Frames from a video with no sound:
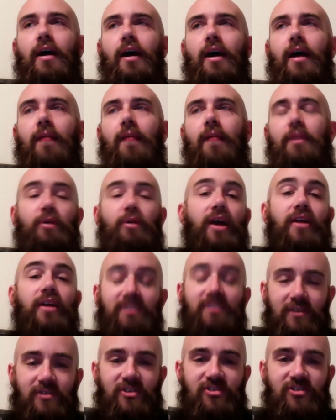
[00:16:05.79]
They brought in
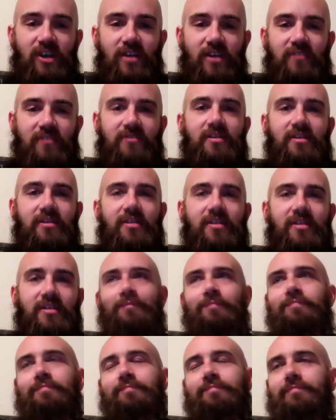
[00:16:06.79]
Stevie Johnson.
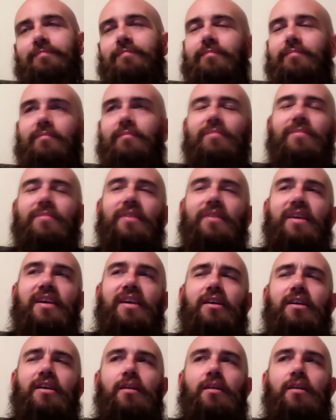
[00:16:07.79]
He